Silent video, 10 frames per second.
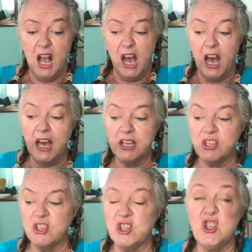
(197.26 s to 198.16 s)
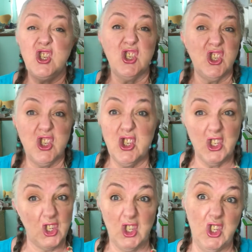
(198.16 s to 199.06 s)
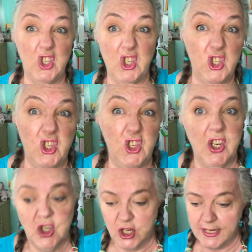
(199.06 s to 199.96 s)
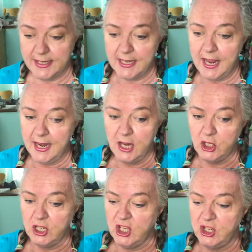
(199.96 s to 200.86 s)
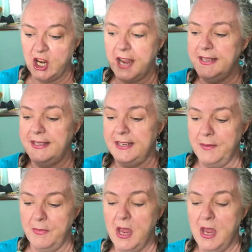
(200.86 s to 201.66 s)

Huss, she said as she chased him.